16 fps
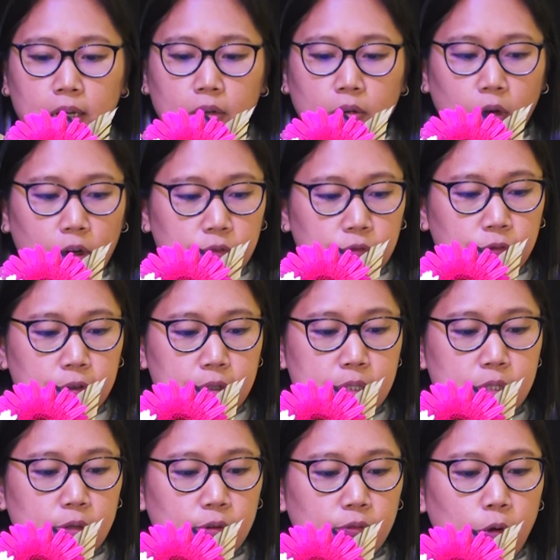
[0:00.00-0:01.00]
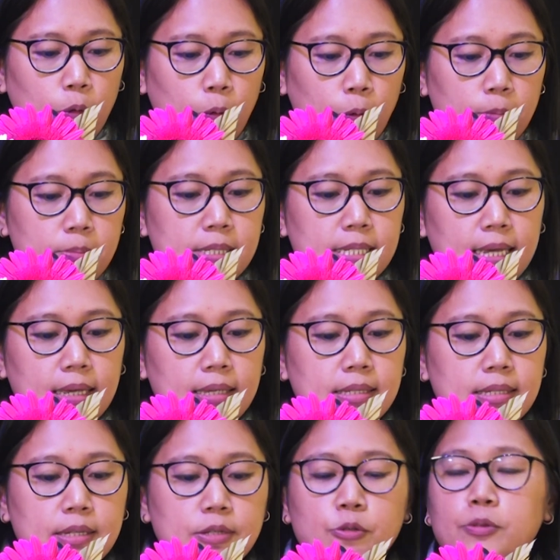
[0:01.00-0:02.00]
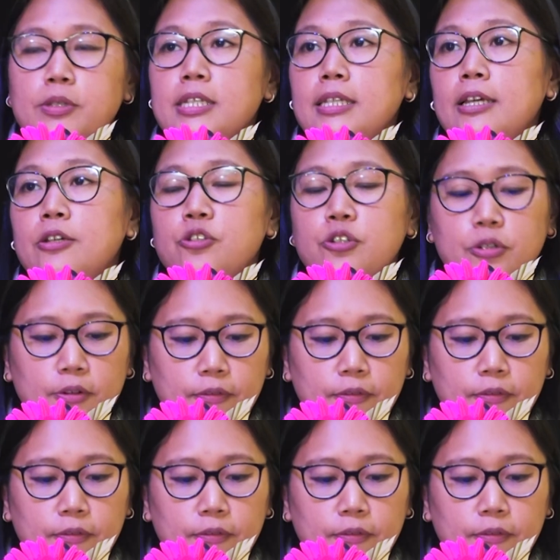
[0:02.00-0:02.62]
Conference of Home Science Association